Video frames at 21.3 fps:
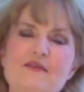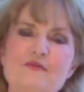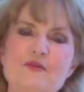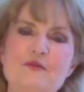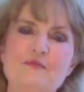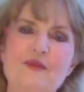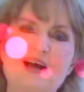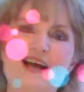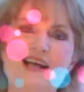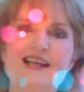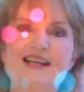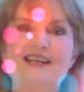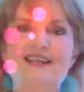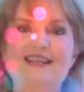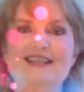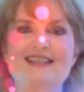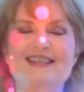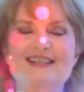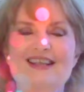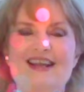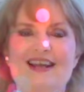everybody,
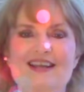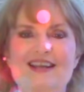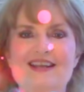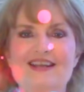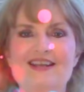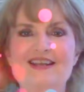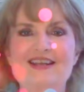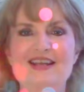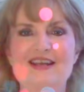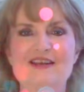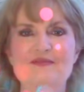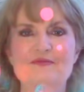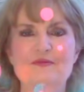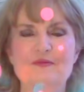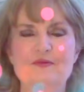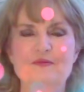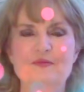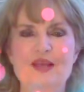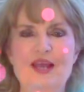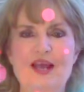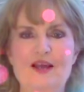it's Diane again
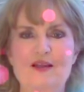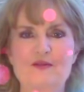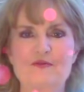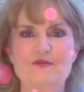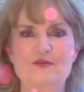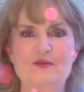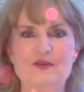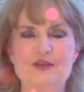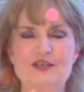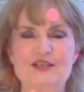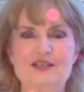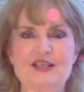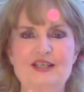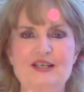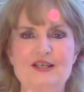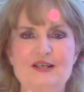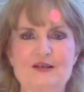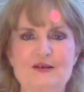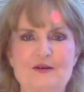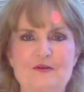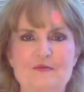from California
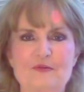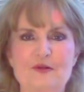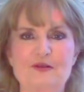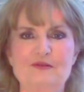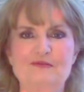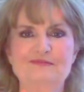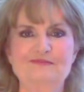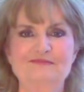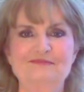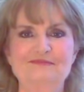Tea and Herbal.